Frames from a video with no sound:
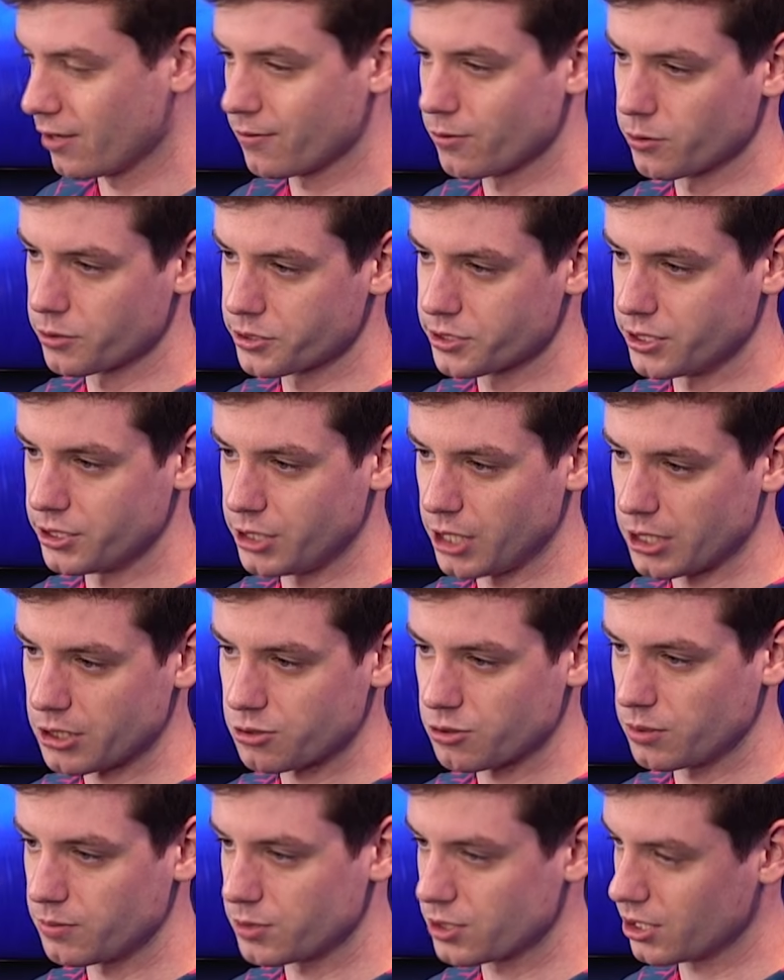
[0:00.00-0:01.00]
Of course, the jet
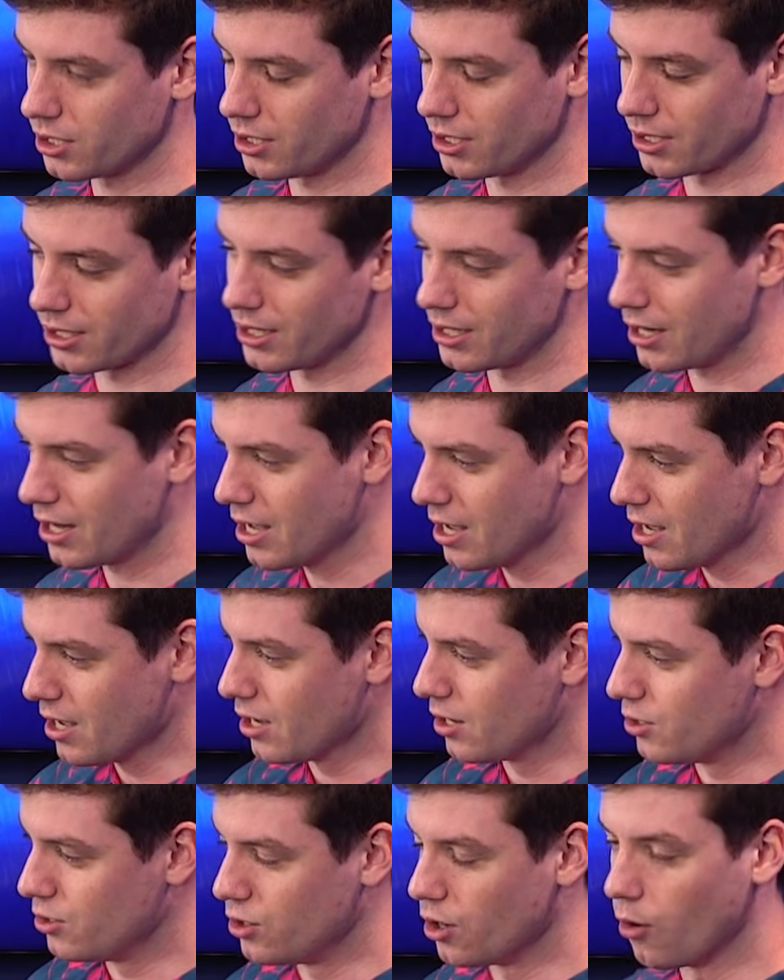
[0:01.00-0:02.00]
stream's going to get
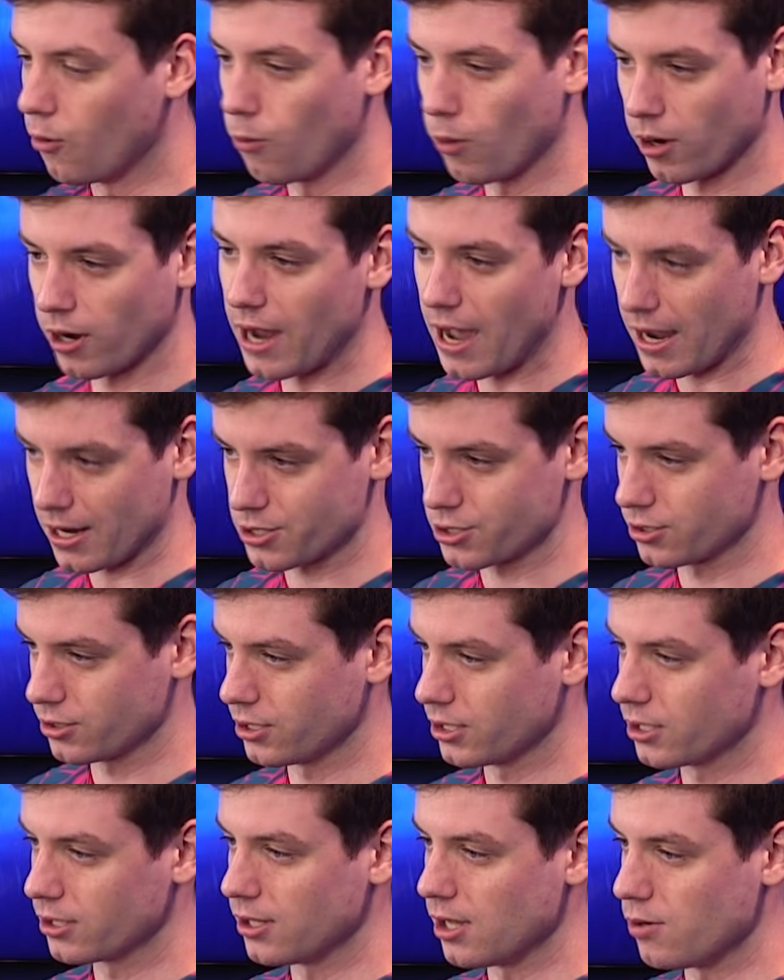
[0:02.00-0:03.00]
nowhere
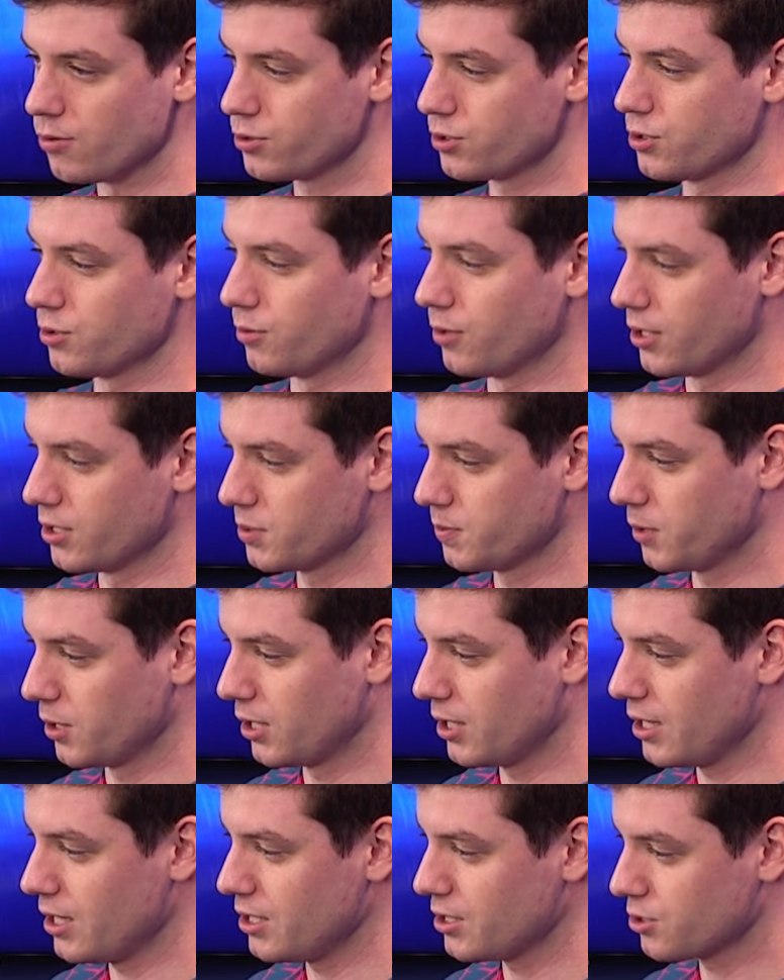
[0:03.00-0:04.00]
actually close to us, but
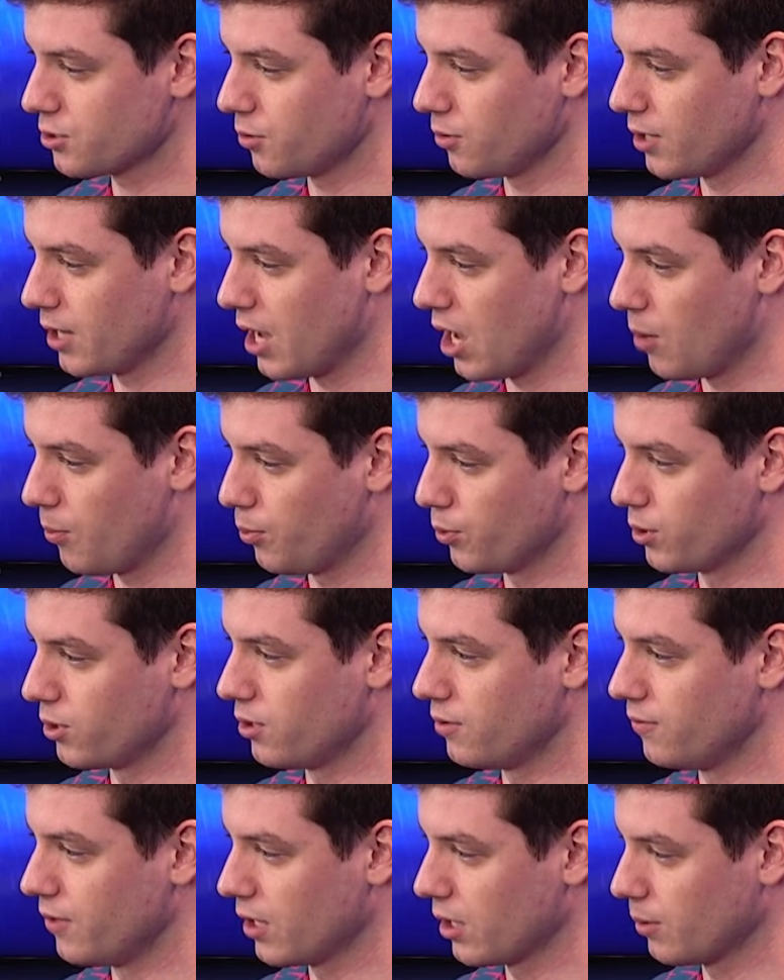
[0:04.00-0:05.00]
it is going to help with the
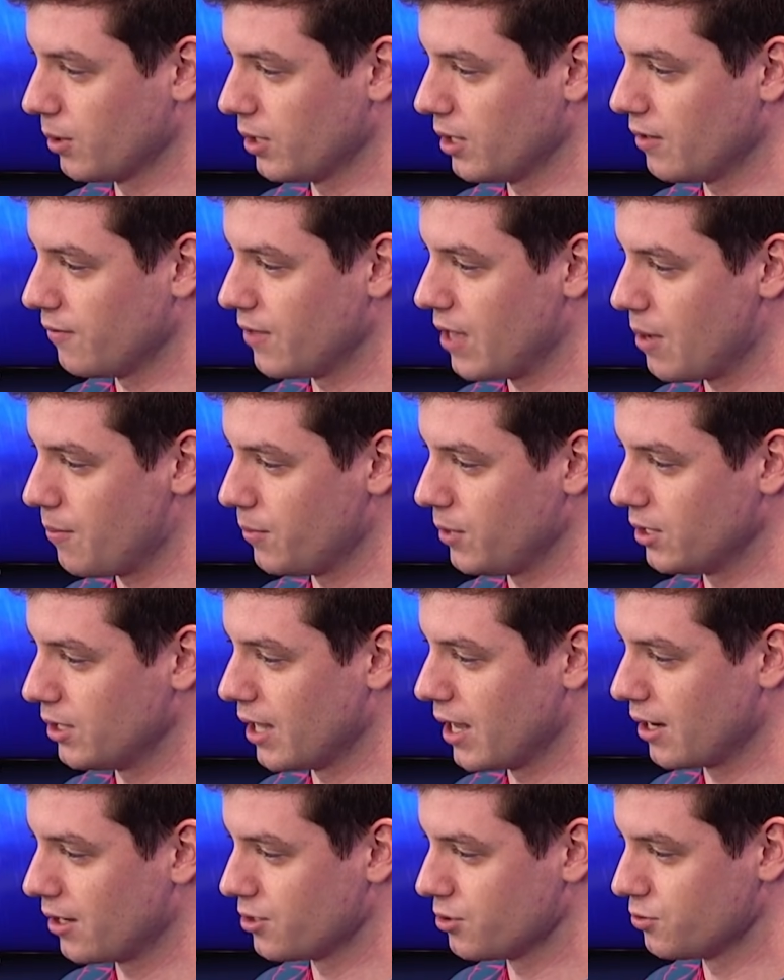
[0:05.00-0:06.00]
development of that
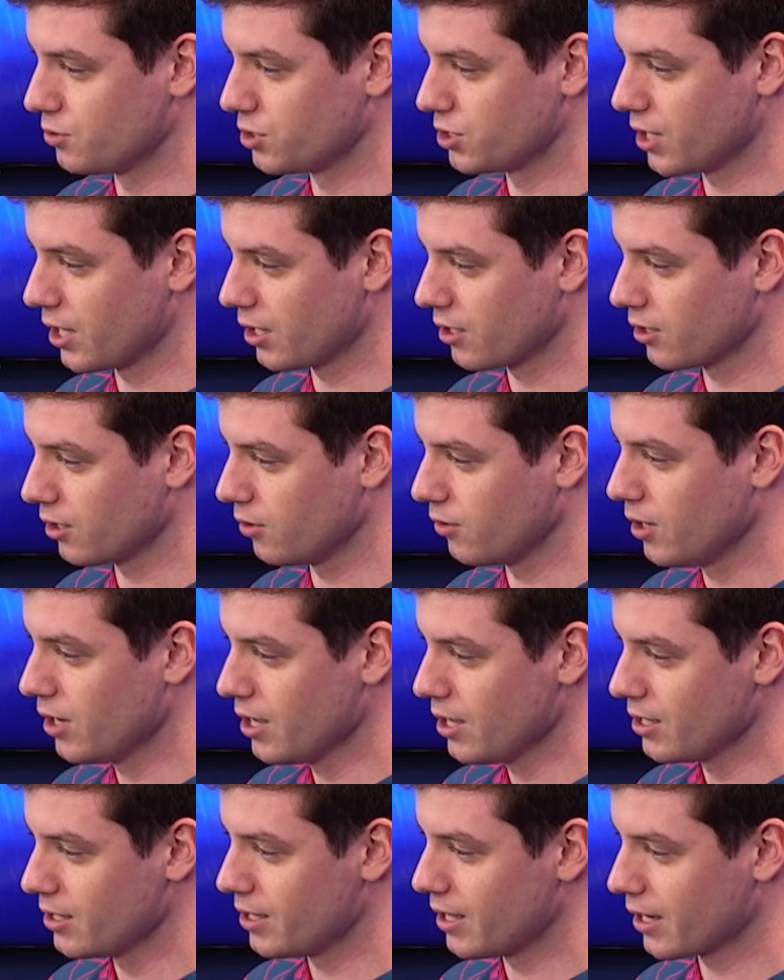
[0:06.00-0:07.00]
mid-latitude cyclone
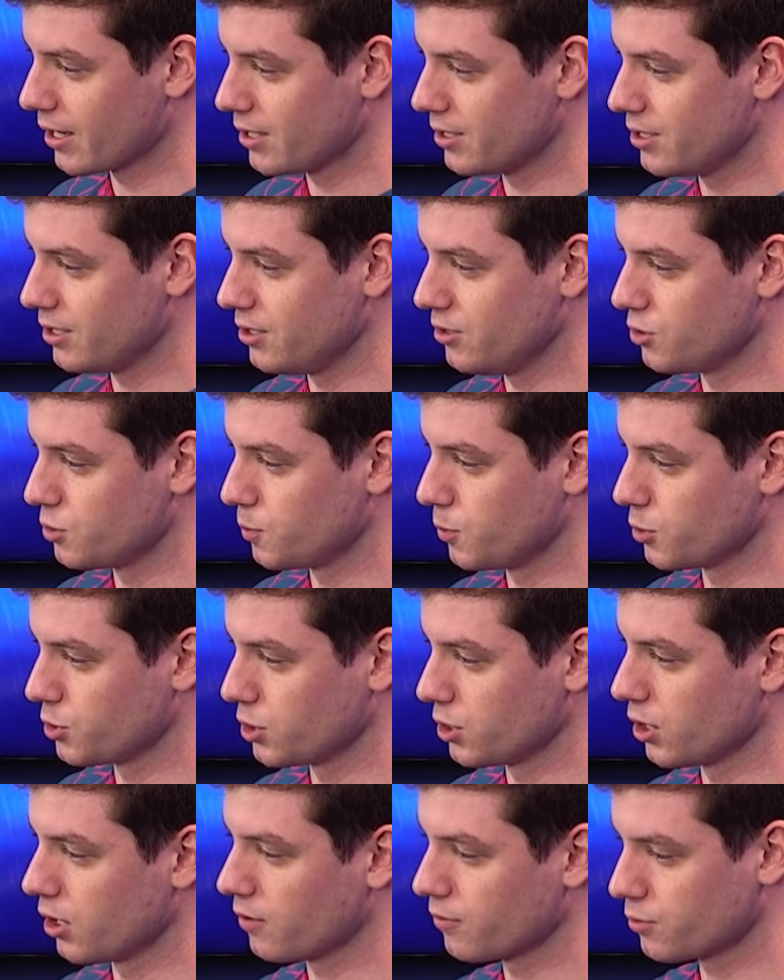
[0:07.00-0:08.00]
that continues
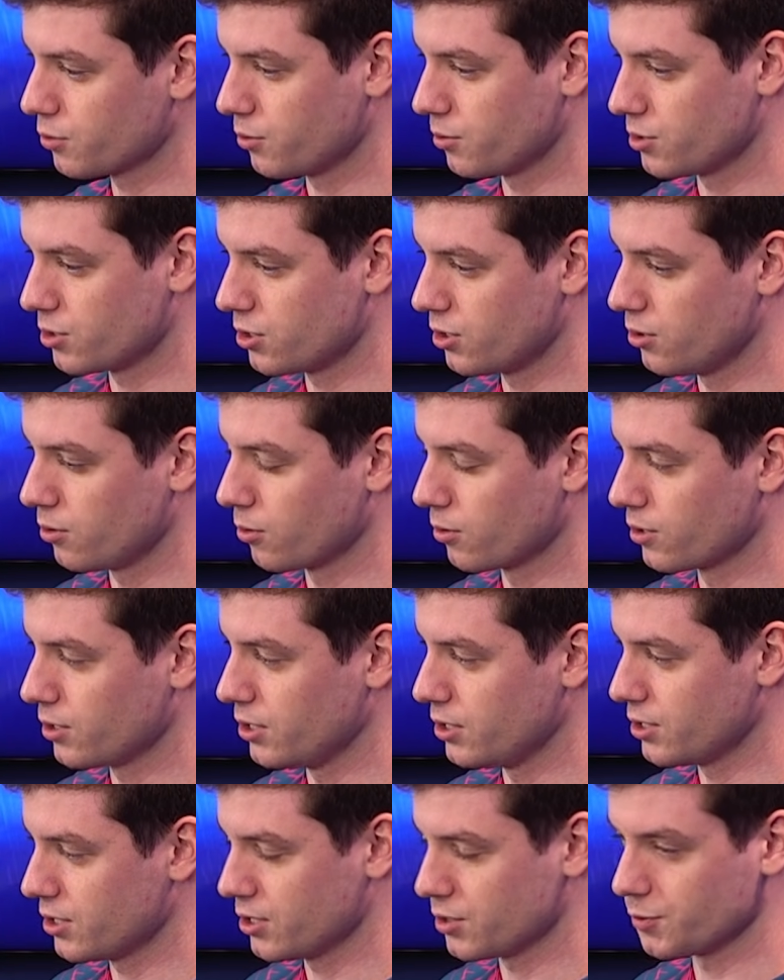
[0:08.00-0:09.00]
pushing off towards the
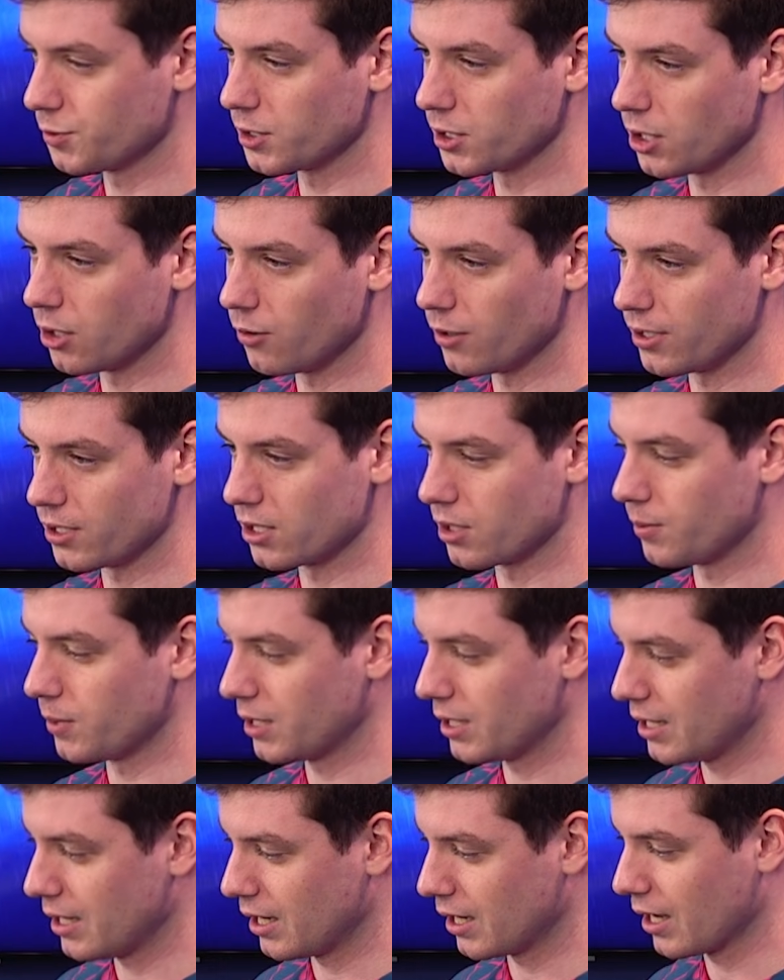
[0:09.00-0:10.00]
northeast as we go into the
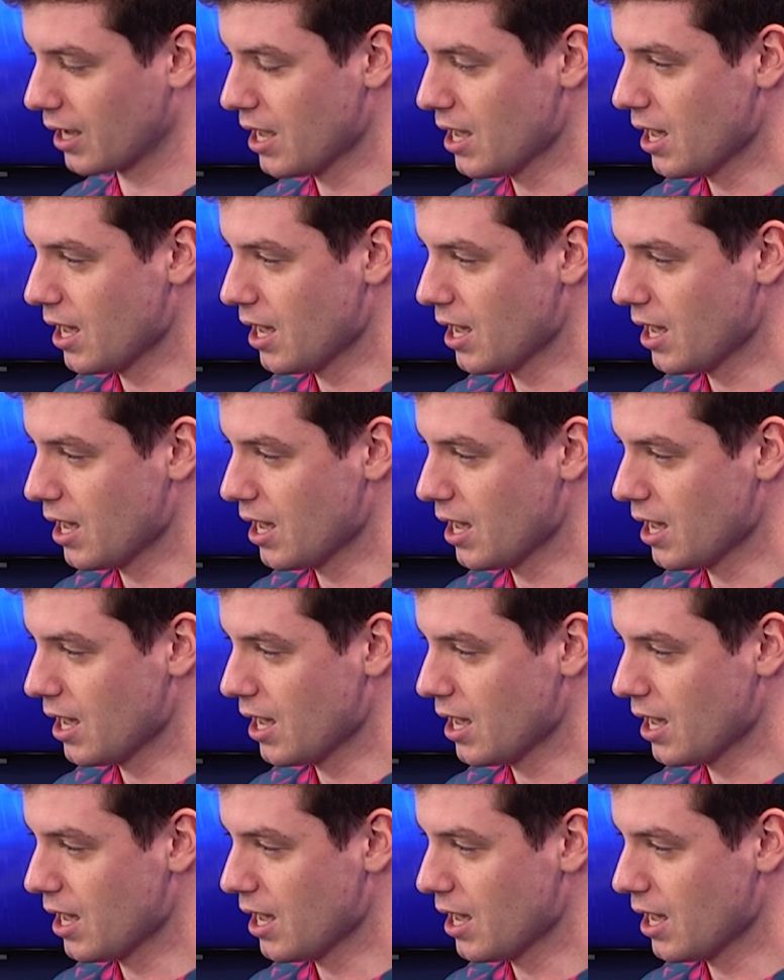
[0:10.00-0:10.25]
beginning